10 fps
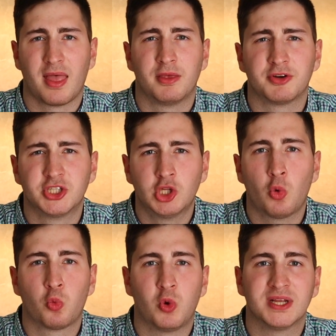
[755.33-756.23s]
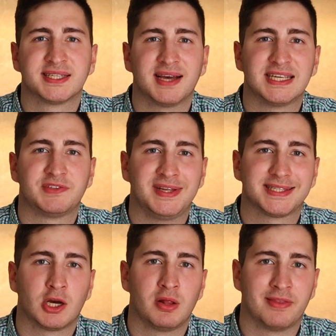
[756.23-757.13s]
There is no
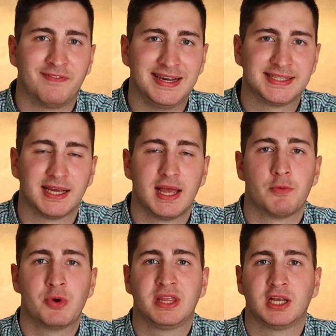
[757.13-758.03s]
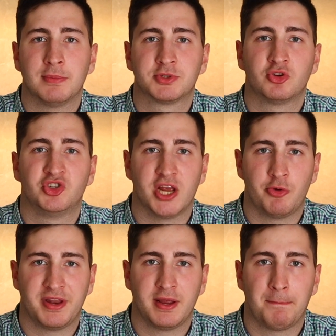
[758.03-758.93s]
one-size-fits-all advice when it comes to
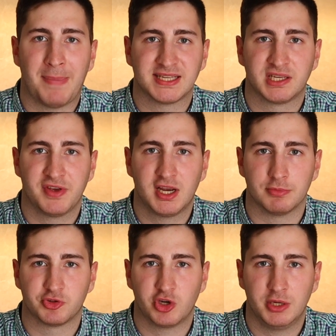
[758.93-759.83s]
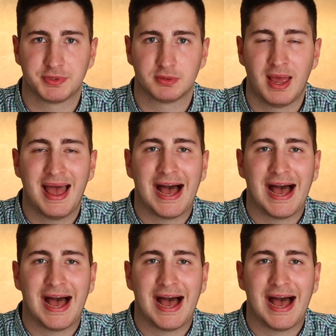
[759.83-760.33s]
generating passive income streams.